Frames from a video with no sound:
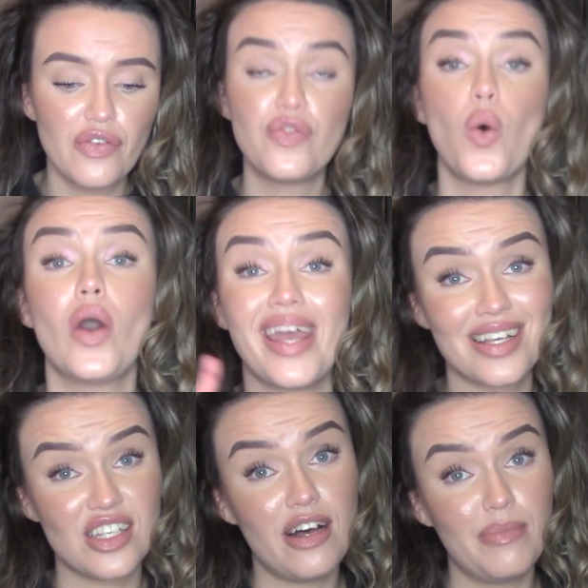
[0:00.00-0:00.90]
for
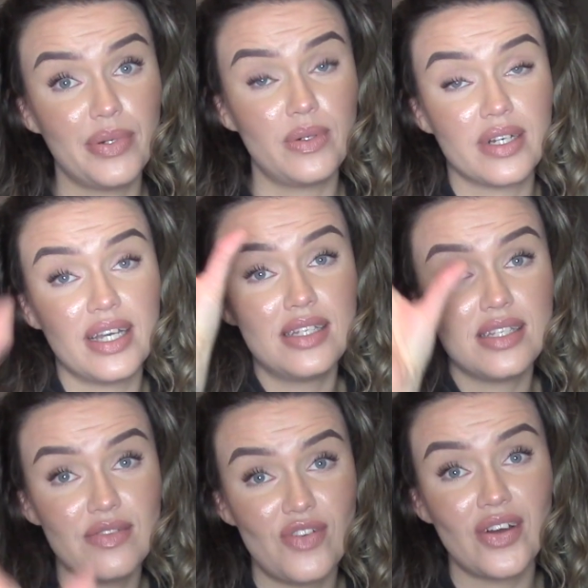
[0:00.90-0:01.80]
example, okay, this
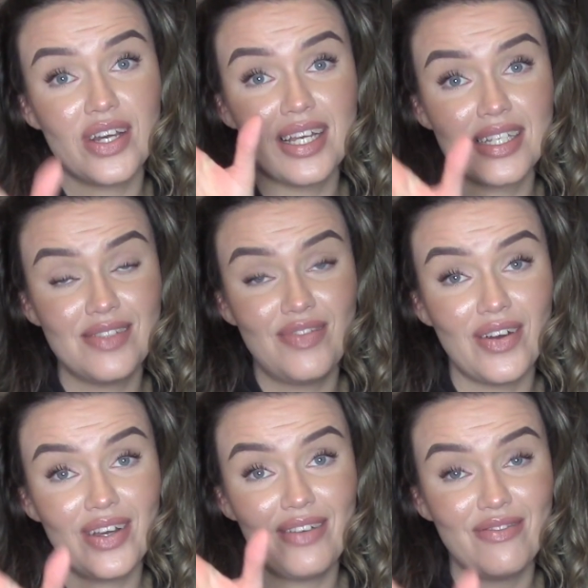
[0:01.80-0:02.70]
is very,
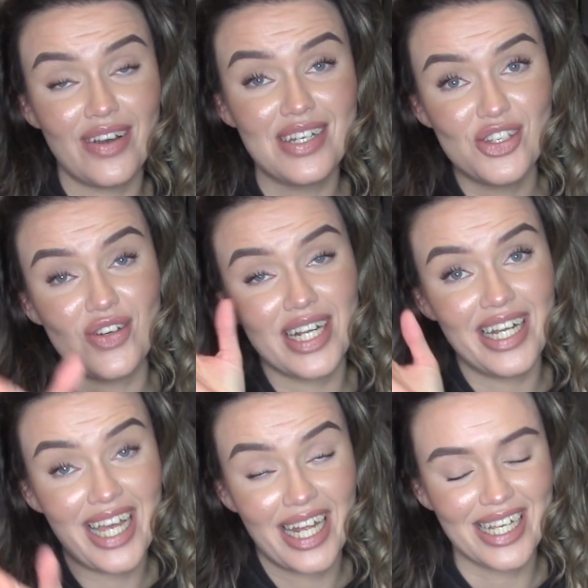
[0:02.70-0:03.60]
very
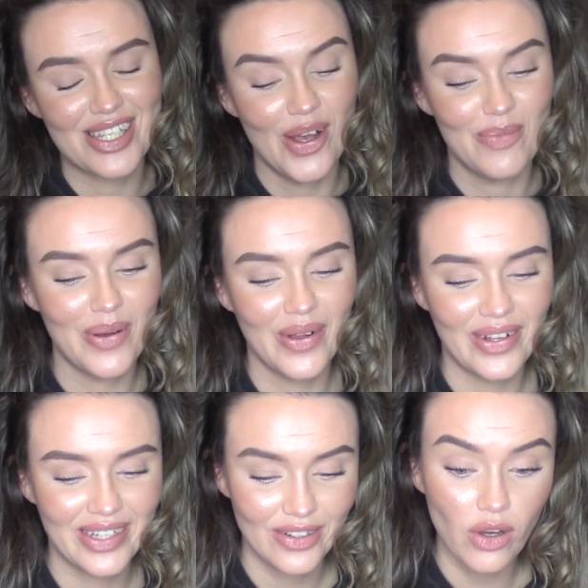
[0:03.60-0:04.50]
strictly an example.
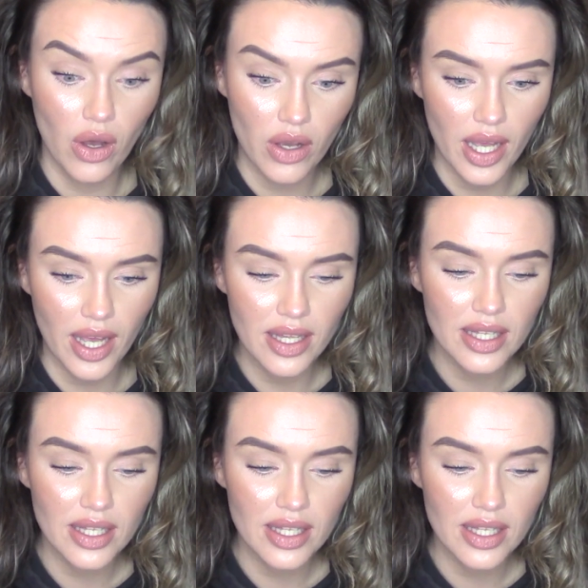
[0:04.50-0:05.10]
Okay?